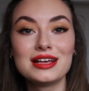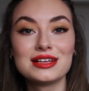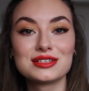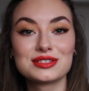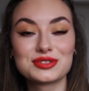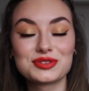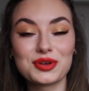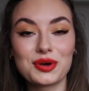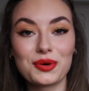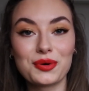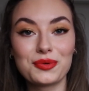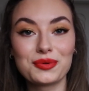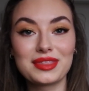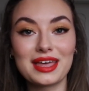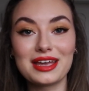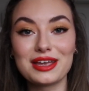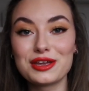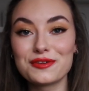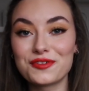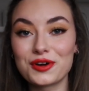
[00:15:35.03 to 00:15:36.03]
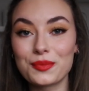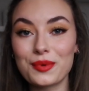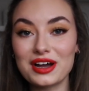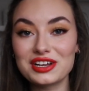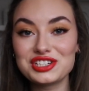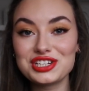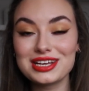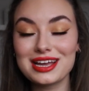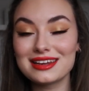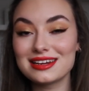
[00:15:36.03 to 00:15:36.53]
So thank you for
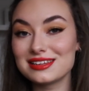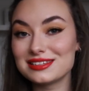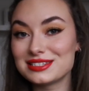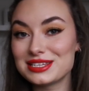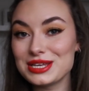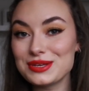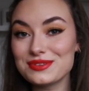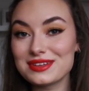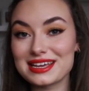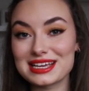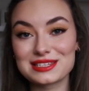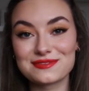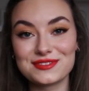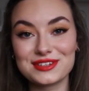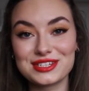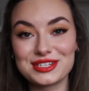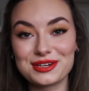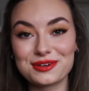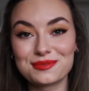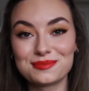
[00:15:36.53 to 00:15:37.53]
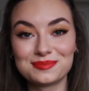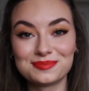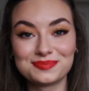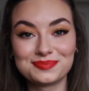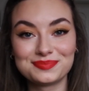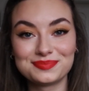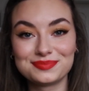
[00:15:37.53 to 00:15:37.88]
watching and I'll see you in the next video.